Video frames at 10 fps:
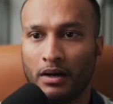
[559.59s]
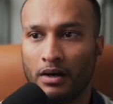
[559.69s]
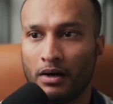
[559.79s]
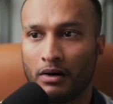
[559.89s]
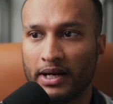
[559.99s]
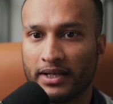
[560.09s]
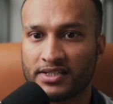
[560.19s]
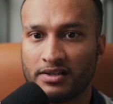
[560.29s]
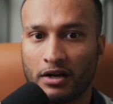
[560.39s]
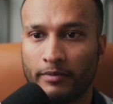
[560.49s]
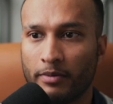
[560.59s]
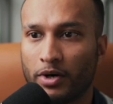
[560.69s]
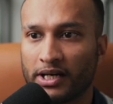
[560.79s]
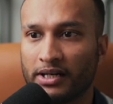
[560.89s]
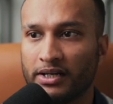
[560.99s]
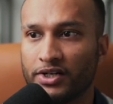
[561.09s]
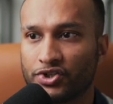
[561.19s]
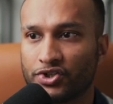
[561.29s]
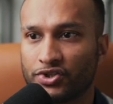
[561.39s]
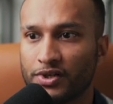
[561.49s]
All right, let's talk about market conditions.
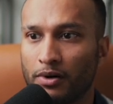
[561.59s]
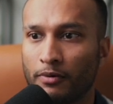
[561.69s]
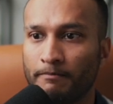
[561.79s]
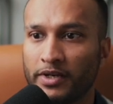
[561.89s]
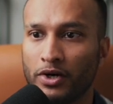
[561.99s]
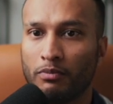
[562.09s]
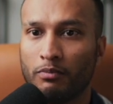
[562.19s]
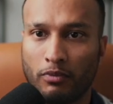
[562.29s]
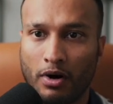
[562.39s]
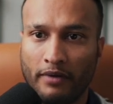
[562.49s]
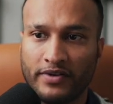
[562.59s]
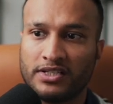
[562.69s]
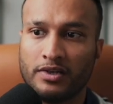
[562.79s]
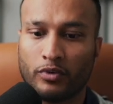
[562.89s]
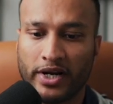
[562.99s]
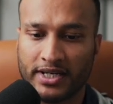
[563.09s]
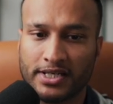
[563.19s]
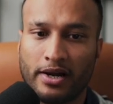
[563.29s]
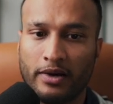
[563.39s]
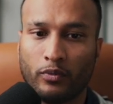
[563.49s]
So, obviously we're at a
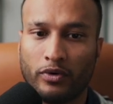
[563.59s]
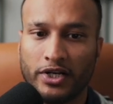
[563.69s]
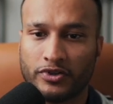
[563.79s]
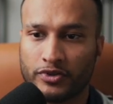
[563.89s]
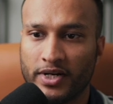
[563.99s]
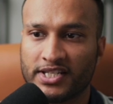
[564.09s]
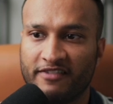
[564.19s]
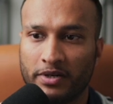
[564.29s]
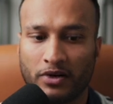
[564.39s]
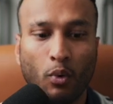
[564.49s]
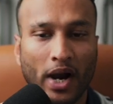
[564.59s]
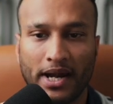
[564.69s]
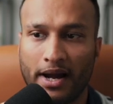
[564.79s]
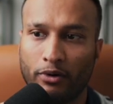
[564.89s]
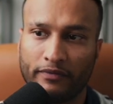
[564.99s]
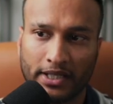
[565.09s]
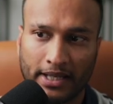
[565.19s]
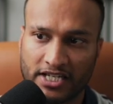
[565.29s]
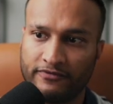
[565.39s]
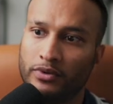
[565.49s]
time where interest rates have been quite high over the last
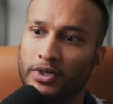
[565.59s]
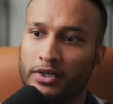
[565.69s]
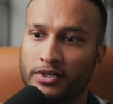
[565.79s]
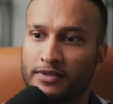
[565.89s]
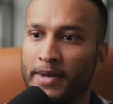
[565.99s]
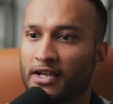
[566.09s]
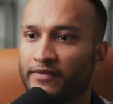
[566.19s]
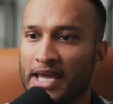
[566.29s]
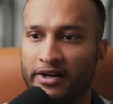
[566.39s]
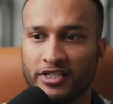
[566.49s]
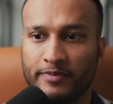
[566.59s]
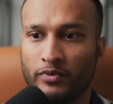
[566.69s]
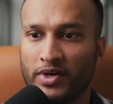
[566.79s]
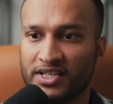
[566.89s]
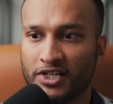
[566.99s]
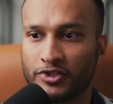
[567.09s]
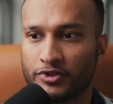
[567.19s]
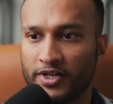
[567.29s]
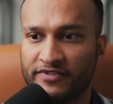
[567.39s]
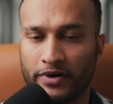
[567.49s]
few years. The Bank of Canada has been raising interest rates
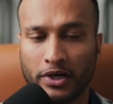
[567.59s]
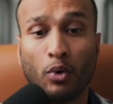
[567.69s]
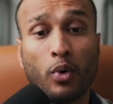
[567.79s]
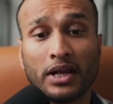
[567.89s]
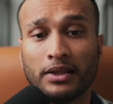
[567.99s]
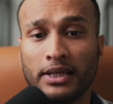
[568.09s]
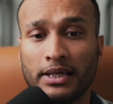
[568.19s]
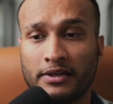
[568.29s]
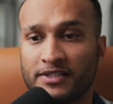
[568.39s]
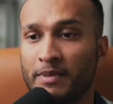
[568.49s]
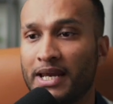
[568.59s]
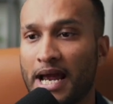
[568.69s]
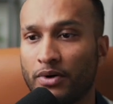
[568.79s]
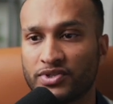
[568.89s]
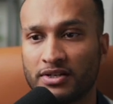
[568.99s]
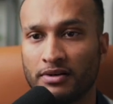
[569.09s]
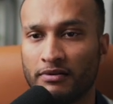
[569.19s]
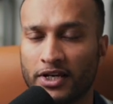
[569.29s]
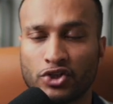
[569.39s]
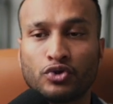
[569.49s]
very quickly. It's made housing
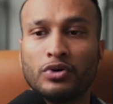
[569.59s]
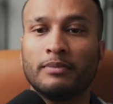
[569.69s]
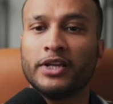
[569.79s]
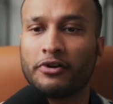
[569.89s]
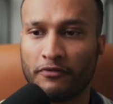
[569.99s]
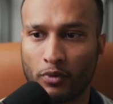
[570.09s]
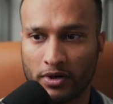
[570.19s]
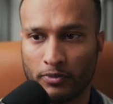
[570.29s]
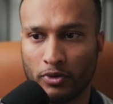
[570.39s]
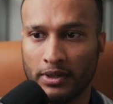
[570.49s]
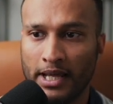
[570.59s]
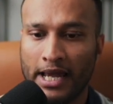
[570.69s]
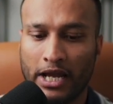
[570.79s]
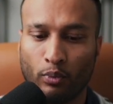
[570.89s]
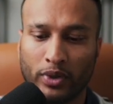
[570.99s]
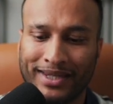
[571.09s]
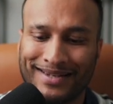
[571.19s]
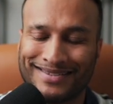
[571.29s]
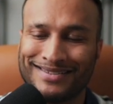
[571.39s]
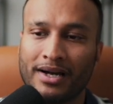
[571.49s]
extremely unaffordable. And what that's
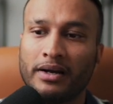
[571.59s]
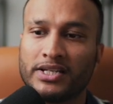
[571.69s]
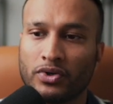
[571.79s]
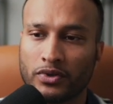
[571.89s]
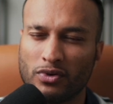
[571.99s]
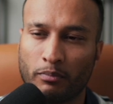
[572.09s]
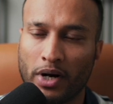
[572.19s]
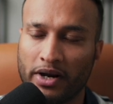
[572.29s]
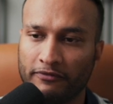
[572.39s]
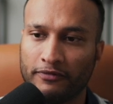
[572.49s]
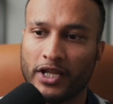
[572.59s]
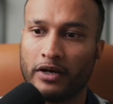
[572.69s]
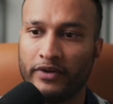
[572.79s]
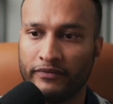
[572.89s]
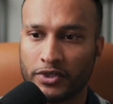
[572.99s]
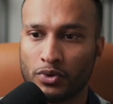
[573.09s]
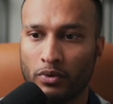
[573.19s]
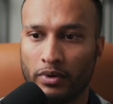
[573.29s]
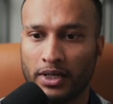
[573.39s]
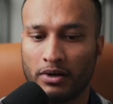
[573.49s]
done is also brought a flood of
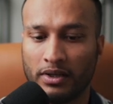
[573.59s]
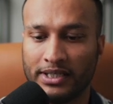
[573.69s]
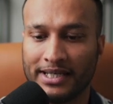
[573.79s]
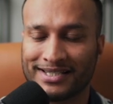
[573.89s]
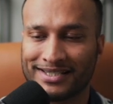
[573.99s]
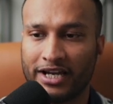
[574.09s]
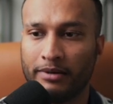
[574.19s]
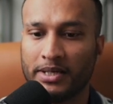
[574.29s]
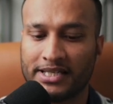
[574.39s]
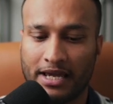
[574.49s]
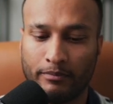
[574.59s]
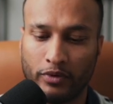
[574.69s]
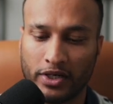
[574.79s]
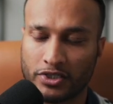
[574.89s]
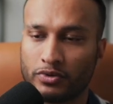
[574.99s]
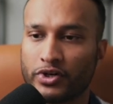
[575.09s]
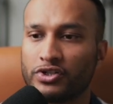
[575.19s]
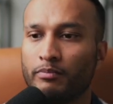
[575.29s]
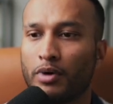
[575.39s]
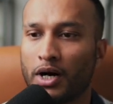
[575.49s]
inventory on the assignment and pre-construction
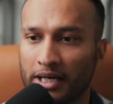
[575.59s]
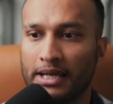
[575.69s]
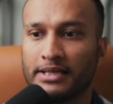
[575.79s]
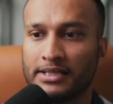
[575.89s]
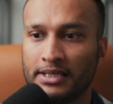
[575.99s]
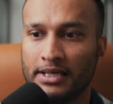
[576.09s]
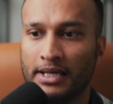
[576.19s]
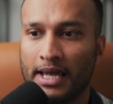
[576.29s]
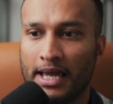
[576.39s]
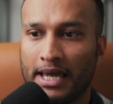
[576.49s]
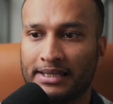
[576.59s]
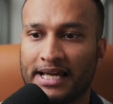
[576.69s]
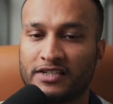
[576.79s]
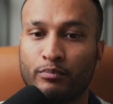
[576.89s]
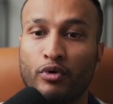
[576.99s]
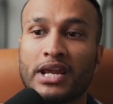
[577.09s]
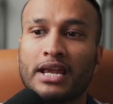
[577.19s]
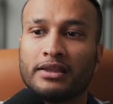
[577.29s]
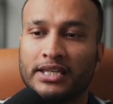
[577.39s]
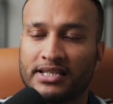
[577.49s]
market. And that's bringing
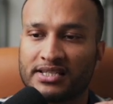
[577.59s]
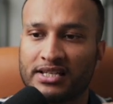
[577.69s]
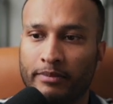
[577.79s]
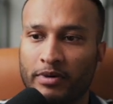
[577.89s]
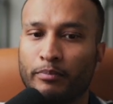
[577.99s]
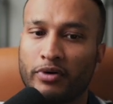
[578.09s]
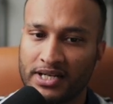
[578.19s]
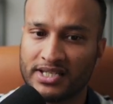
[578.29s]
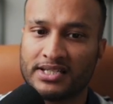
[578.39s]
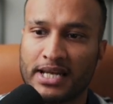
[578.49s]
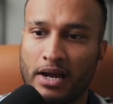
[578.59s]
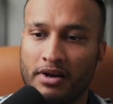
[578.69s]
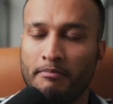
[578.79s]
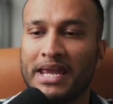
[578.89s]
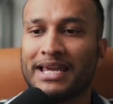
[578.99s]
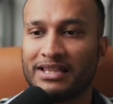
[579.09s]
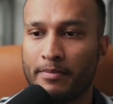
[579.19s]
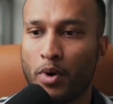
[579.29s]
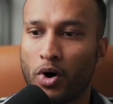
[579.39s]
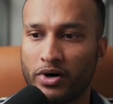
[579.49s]
the assignment prices down and making them
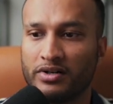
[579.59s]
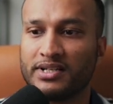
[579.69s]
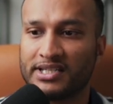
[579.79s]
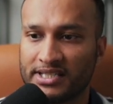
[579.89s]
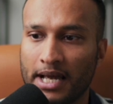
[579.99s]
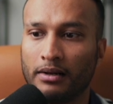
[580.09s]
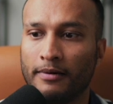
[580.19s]
harder to sell.